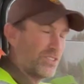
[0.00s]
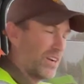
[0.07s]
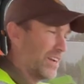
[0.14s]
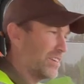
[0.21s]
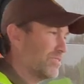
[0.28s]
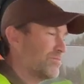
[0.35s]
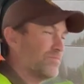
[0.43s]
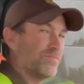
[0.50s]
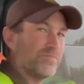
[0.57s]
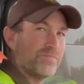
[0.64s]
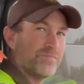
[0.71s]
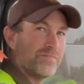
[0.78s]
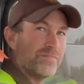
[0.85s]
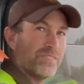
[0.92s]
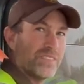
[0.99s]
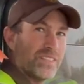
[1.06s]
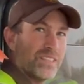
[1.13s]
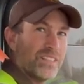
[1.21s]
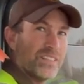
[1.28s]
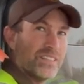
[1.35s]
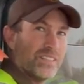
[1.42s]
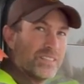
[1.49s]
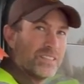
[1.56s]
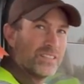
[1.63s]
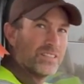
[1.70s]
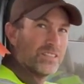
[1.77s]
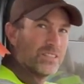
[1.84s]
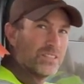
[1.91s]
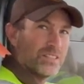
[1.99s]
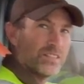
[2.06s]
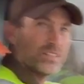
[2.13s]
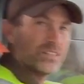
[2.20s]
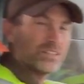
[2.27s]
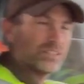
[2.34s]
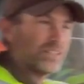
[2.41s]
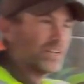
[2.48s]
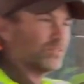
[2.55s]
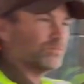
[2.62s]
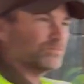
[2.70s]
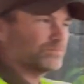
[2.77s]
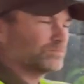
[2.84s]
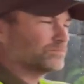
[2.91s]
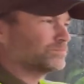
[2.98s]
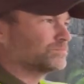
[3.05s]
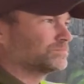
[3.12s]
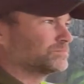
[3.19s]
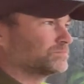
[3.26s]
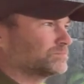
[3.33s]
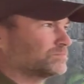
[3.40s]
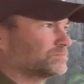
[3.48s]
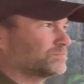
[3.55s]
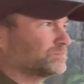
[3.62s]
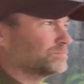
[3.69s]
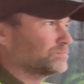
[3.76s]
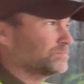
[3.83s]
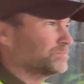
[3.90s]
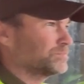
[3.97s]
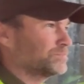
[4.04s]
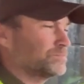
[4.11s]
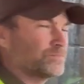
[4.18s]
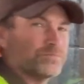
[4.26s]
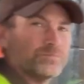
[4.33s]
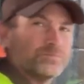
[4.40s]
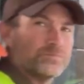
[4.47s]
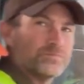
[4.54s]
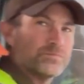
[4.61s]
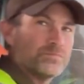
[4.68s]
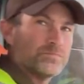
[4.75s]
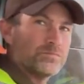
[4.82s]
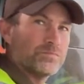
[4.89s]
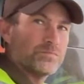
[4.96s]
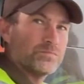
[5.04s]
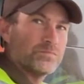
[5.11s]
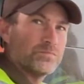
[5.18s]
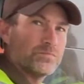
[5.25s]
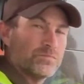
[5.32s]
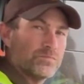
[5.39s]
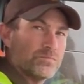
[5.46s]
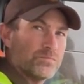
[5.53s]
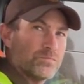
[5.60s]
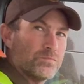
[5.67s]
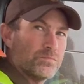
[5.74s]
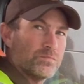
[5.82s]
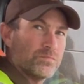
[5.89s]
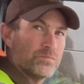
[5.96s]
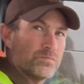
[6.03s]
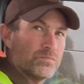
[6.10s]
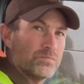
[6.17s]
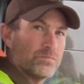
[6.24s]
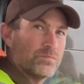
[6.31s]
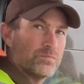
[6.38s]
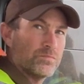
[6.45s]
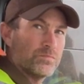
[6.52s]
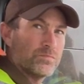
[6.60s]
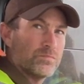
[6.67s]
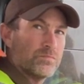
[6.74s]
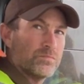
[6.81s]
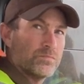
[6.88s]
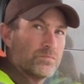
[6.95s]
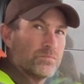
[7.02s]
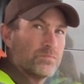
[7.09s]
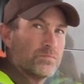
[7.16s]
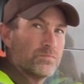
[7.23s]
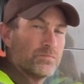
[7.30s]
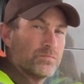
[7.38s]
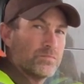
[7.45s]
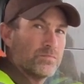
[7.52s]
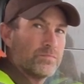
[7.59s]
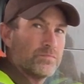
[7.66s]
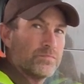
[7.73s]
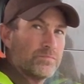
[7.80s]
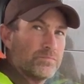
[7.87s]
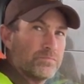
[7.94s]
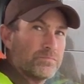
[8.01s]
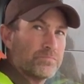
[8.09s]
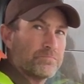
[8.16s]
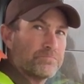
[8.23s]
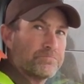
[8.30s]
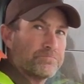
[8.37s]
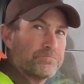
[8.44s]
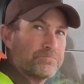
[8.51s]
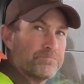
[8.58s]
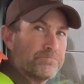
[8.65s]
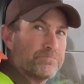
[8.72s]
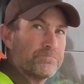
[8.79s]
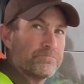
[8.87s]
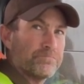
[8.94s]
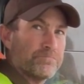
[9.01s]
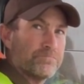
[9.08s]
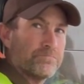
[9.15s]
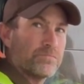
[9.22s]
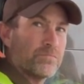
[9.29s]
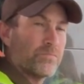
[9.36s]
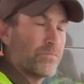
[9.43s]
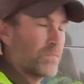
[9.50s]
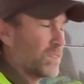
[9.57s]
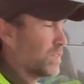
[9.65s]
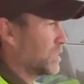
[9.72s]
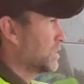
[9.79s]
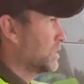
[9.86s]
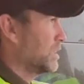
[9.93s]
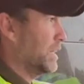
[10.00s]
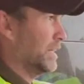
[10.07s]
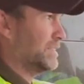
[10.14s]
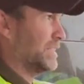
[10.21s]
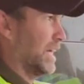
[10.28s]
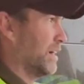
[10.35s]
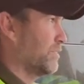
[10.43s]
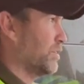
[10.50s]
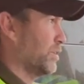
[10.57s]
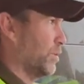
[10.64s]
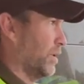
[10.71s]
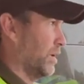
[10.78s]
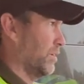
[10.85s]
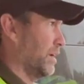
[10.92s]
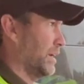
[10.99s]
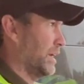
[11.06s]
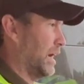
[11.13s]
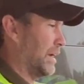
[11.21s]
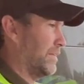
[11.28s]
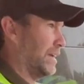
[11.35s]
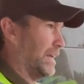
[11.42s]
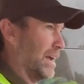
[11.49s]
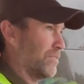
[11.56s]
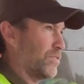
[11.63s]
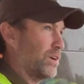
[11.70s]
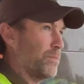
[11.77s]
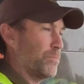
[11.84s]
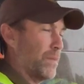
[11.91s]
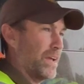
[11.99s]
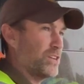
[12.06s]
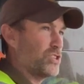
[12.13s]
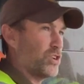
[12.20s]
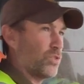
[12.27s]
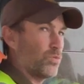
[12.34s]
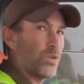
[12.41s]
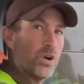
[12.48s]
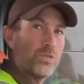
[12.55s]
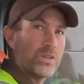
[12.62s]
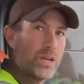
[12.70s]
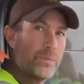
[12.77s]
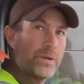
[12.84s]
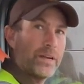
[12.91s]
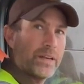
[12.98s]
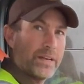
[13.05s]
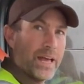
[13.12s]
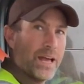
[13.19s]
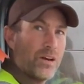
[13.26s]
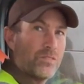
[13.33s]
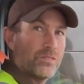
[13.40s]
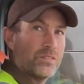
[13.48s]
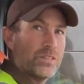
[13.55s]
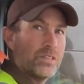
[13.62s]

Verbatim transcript: Right. So nice rainy day. You can see yep. the rain that's out there. Uh, we're going to be going through some construction, and do we ever have a lot of construction around our, our area? It's everywhere right now. I think every major road coming into town.